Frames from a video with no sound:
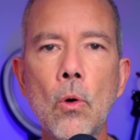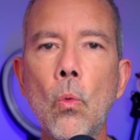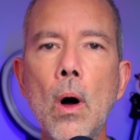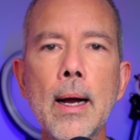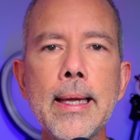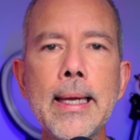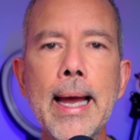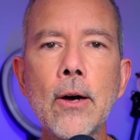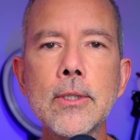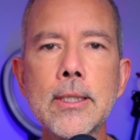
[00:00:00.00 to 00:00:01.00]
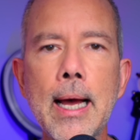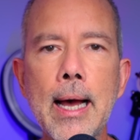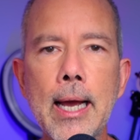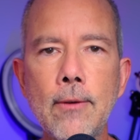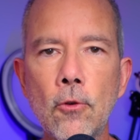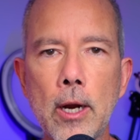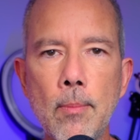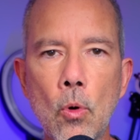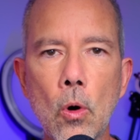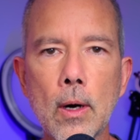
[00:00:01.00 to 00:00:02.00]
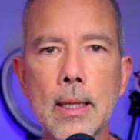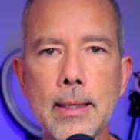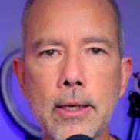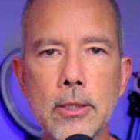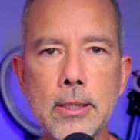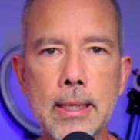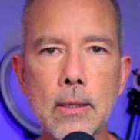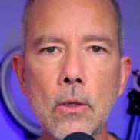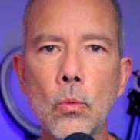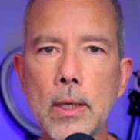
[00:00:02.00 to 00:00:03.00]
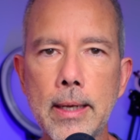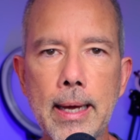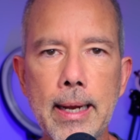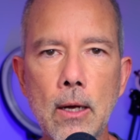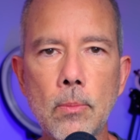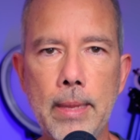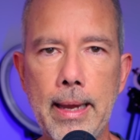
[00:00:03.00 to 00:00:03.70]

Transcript: walking outside for a more clear signal will not help,